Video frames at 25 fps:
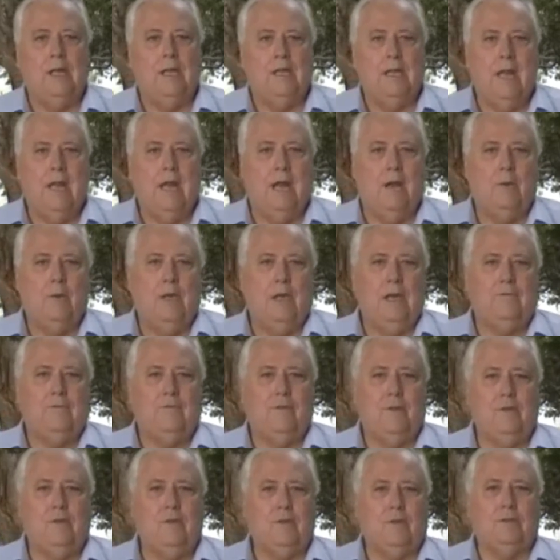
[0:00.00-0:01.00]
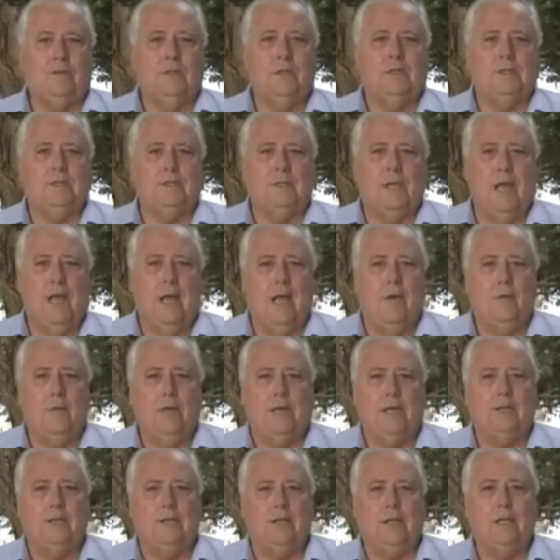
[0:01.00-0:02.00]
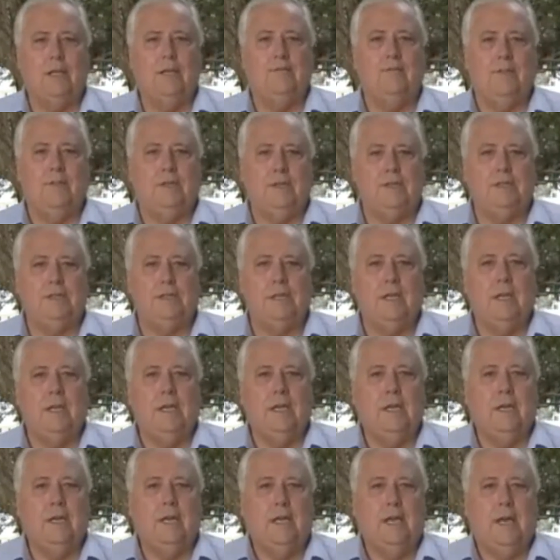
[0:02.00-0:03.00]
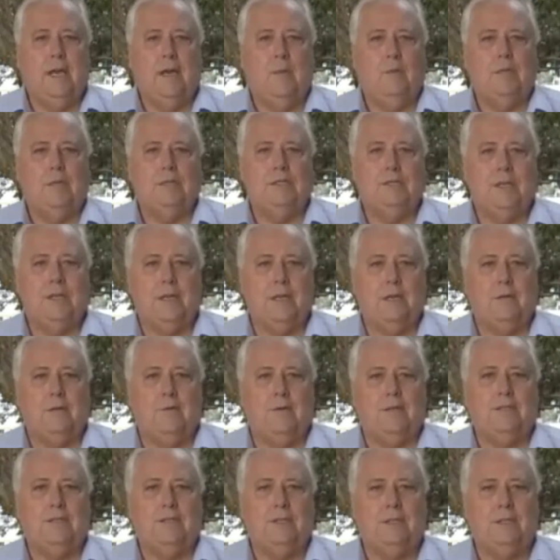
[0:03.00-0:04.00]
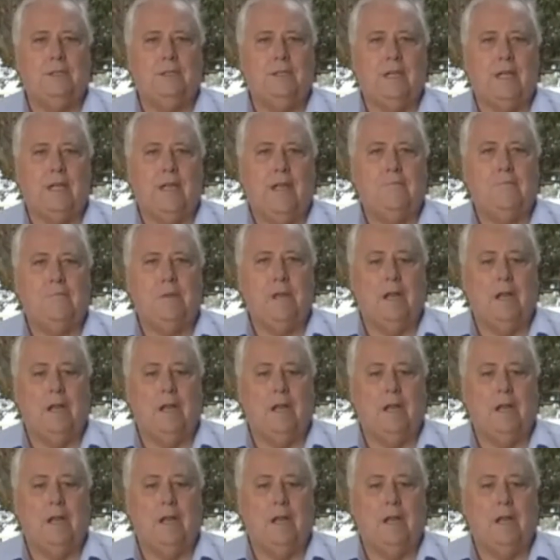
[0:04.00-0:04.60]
now we have to look to how we can deliver this once the government